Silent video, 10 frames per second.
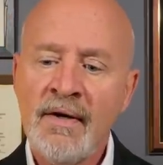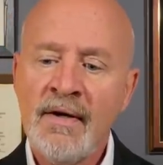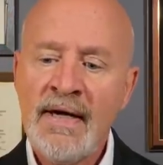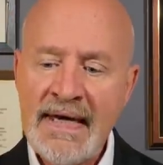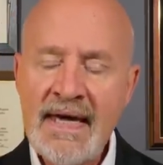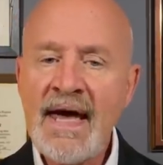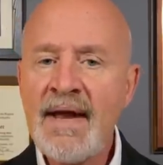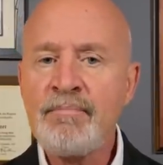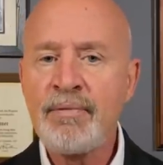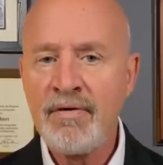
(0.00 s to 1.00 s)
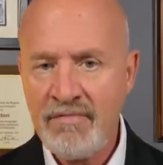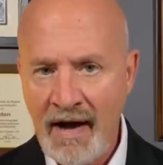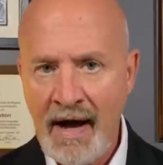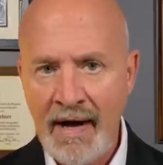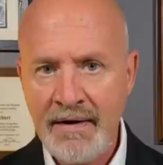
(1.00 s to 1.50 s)
He can
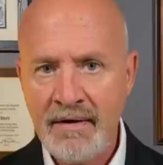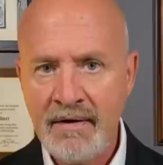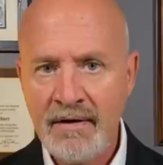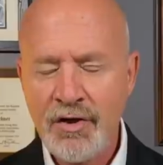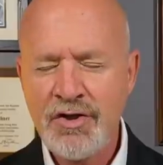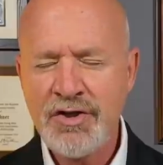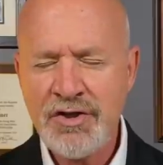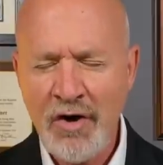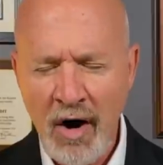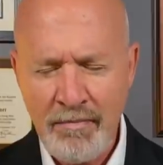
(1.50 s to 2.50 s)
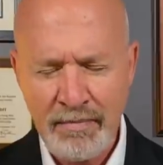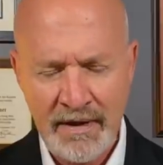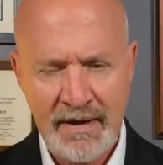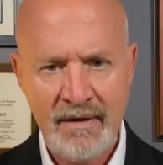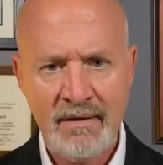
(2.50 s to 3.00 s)
provide
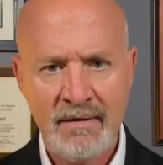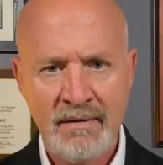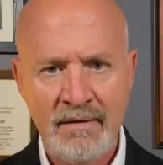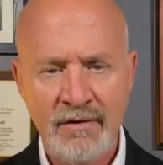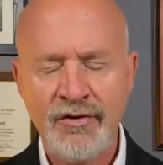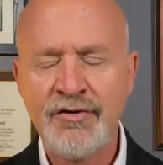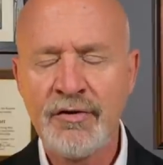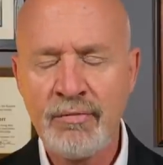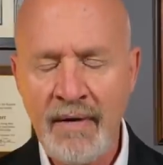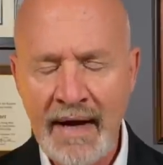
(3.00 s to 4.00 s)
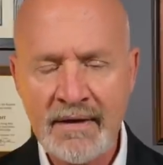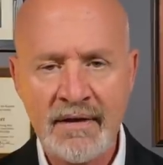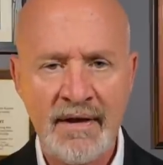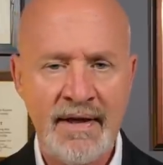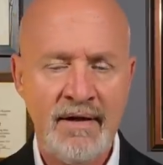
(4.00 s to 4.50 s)
sharply,
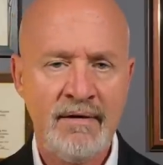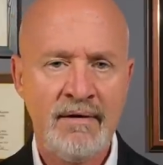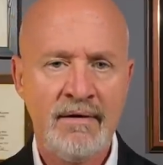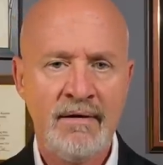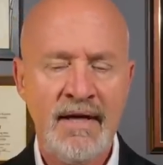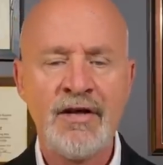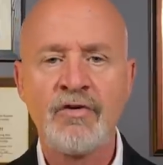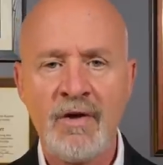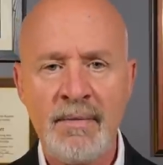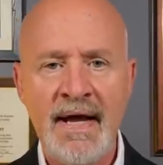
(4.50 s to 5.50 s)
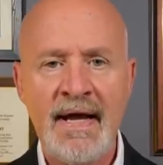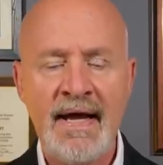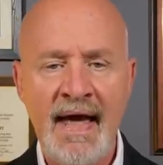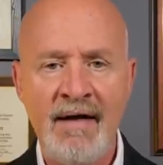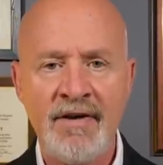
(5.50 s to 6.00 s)
directly
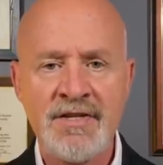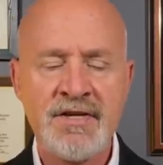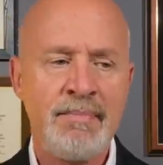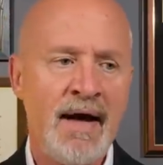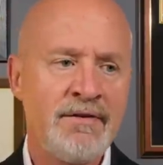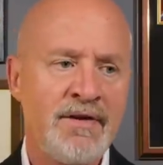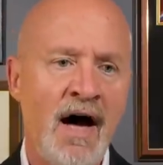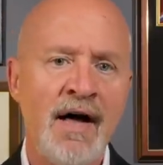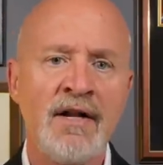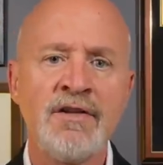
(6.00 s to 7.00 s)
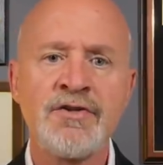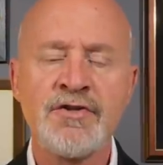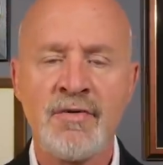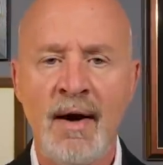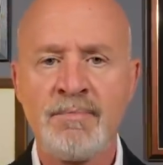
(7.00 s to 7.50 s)
incriminating evidence about Donald
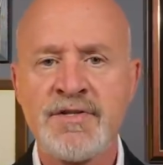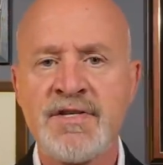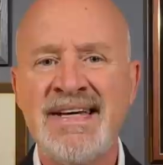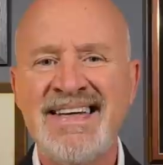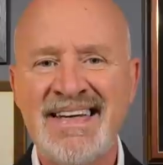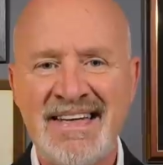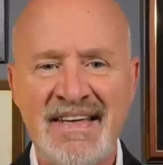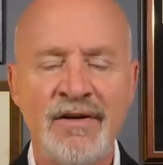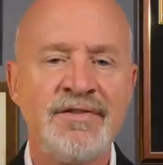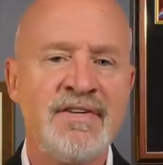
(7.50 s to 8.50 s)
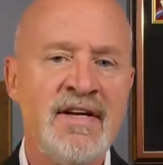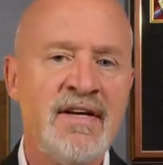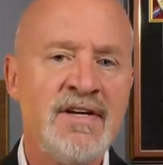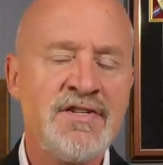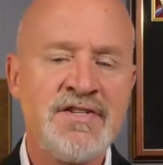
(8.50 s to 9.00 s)
Trump's guilty
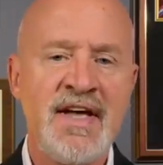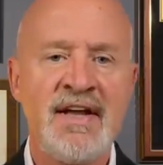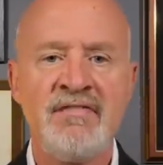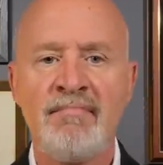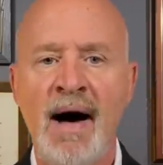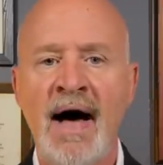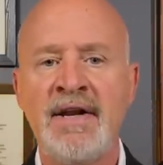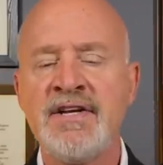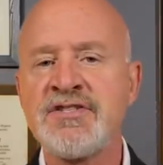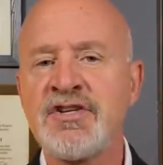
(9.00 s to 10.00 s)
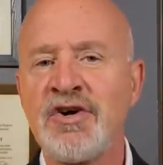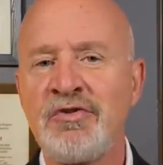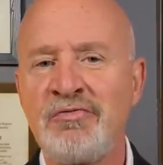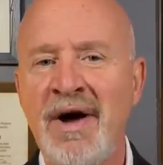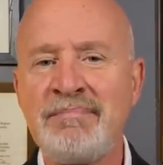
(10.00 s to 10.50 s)
state of mind, his
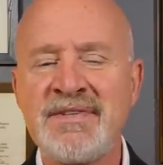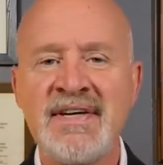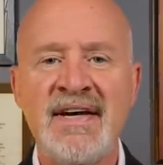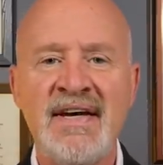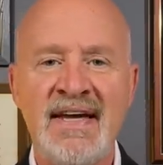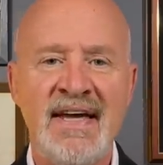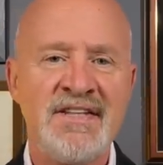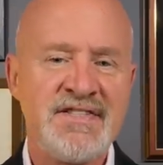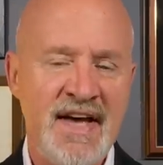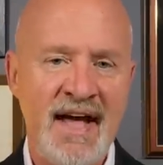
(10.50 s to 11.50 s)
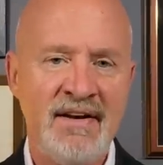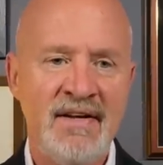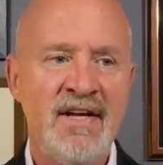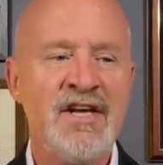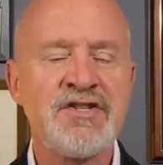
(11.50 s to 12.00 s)
corrupt intent,
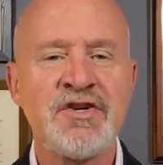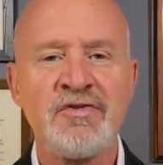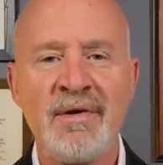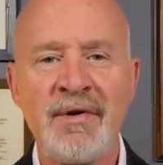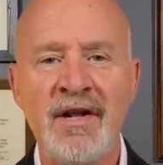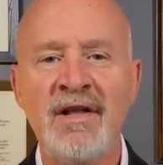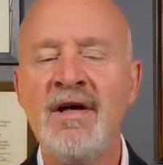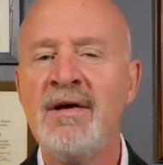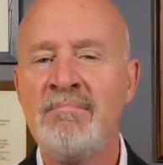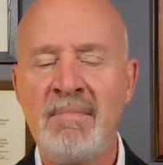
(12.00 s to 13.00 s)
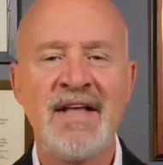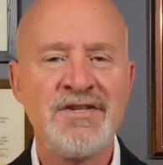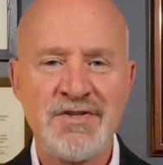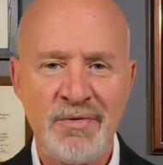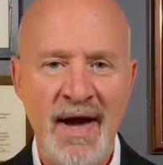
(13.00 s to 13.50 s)
his criminal
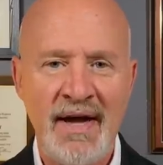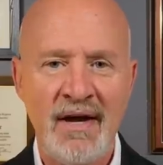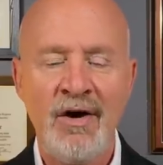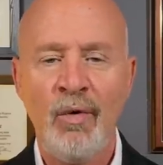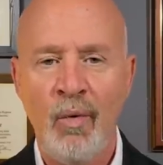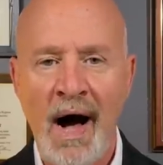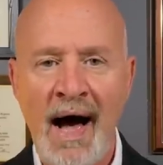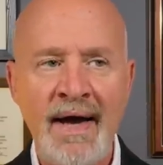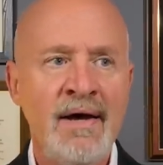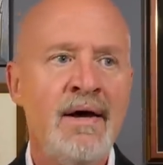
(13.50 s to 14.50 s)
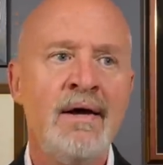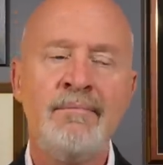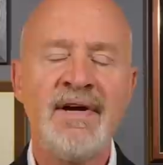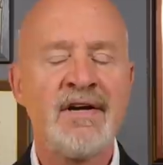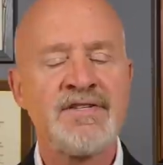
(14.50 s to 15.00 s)
mens rea. Why?
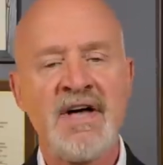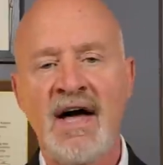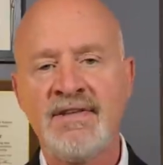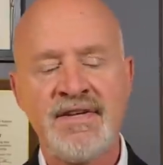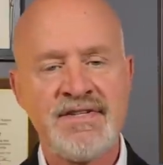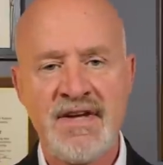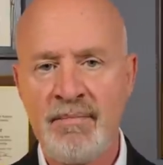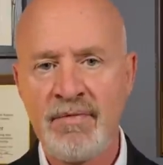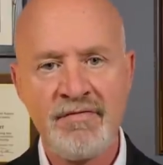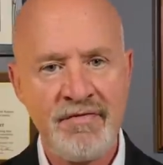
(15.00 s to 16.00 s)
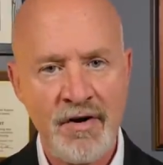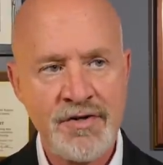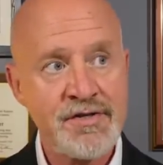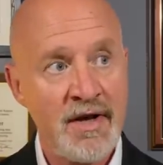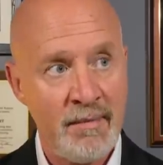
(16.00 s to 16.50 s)
Because on December
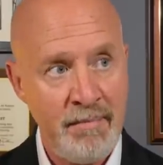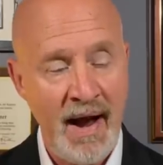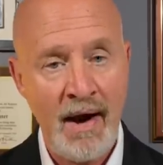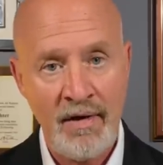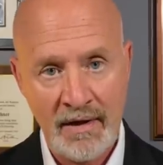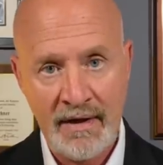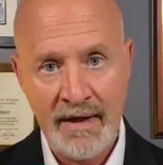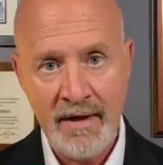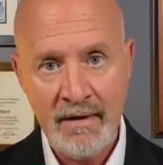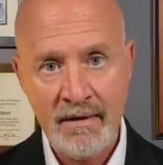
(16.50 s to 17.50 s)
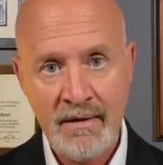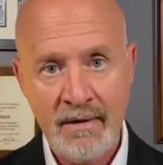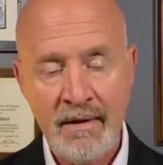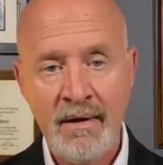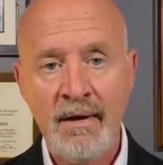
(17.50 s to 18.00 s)
1st, apparently,
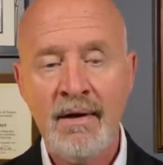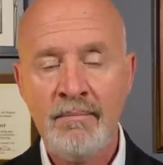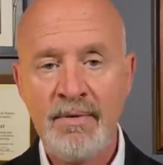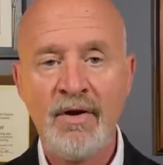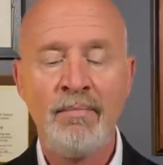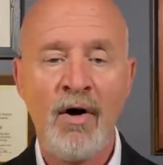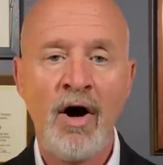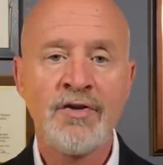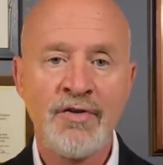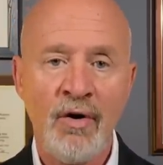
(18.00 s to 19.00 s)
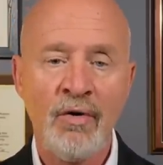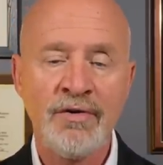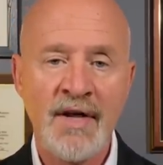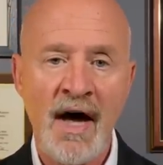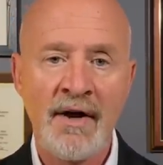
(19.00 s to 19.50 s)
Bill Barr
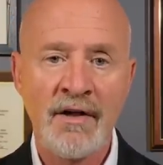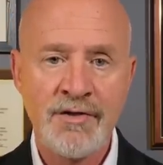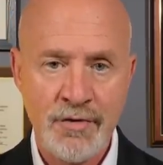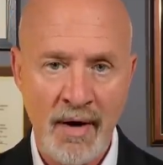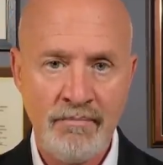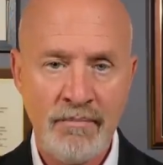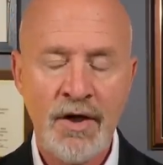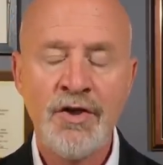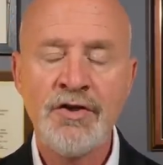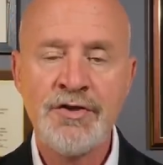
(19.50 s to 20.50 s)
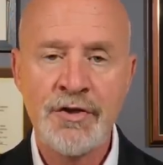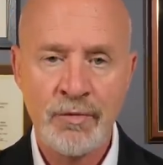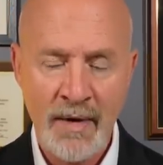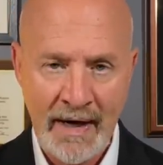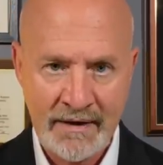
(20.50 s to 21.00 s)
told Donald Trump
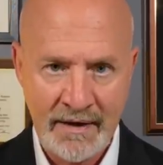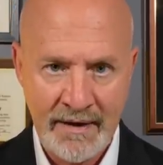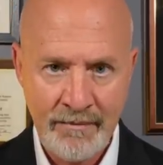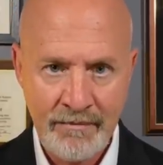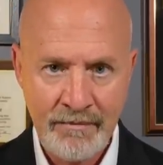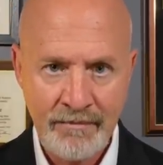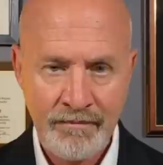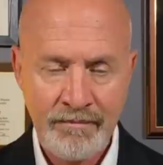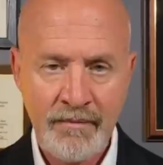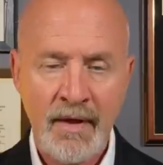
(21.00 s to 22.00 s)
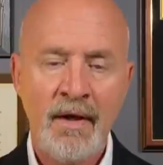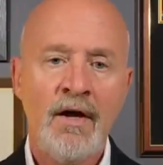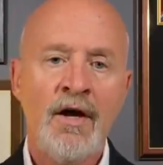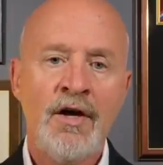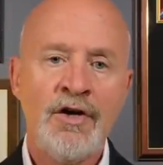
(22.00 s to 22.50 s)
directly,
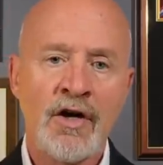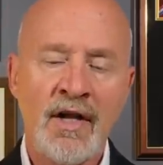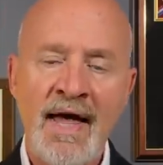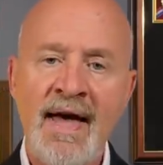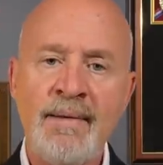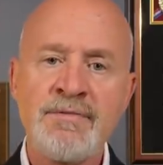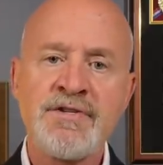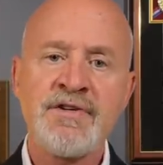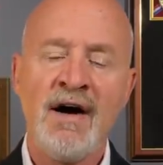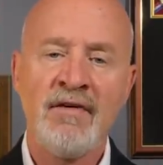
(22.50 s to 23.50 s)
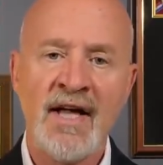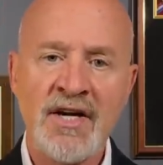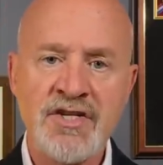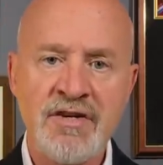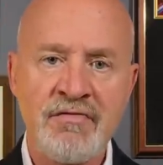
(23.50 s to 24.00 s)
your claims of
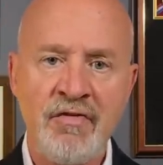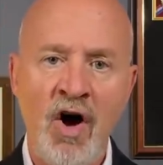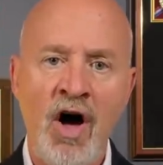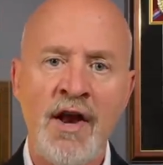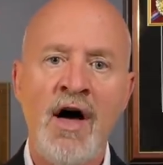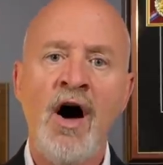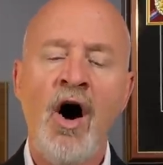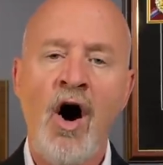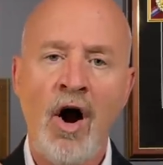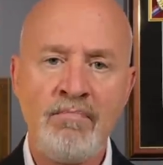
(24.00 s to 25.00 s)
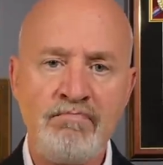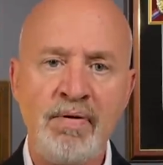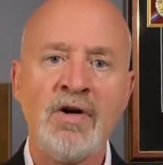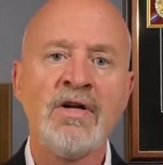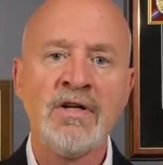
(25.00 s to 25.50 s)
election fraud are
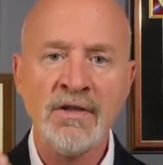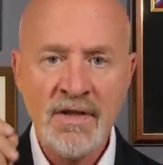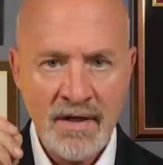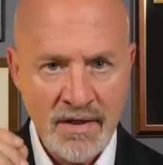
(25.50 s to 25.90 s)
bull.